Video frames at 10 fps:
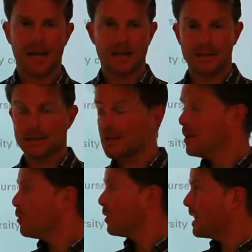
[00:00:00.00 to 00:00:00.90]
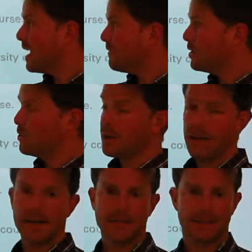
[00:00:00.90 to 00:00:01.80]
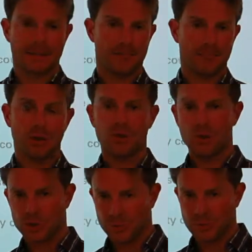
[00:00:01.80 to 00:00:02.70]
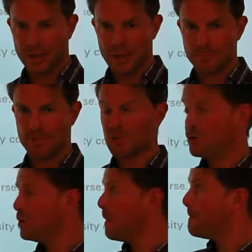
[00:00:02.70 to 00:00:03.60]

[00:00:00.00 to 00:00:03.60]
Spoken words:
and we'll have a look at some useful tips to